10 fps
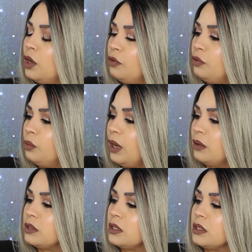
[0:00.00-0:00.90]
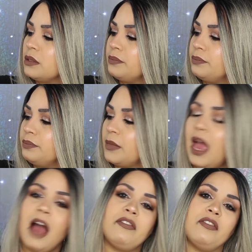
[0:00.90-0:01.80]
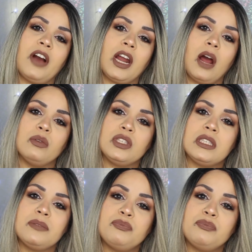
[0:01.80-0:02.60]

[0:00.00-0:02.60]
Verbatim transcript: fluid ounces, half of an ounce